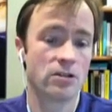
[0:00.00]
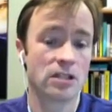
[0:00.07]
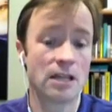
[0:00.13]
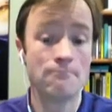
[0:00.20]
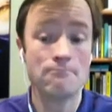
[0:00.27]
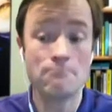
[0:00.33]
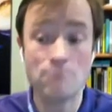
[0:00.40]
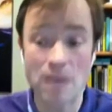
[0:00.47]
that
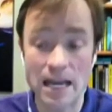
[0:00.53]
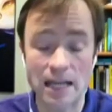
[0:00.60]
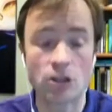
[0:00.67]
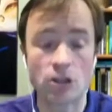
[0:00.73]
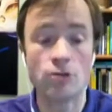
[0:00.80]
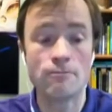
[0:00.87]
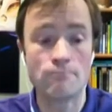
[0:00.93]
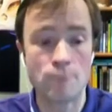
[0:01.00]
make
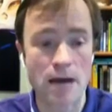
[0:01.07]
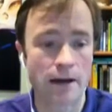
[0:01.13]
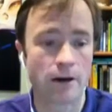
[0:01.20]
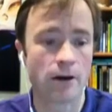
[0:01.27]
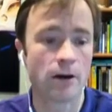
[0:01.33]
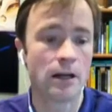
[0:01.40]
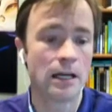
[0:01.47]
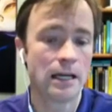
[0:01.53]
you
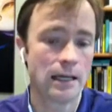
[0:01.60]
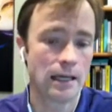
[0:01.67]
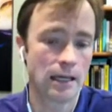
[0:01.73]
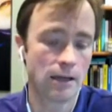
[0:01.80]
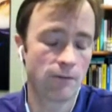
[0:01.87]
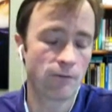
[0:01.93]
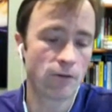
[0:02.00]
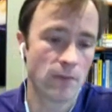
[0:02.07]
better
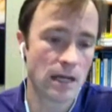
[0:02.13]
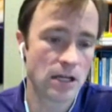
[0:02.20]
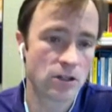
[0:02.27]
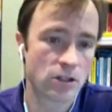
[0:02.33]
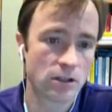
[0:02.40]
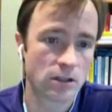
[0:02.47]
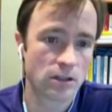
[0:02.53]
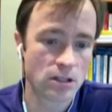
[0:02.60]

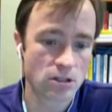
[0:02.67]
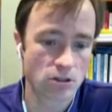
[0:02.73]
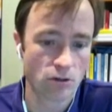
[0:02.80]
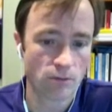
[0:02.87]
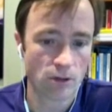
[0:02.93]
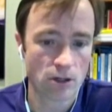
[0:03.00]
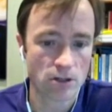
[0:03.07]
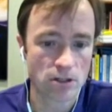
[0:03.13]
information
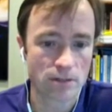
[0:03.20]
consumers.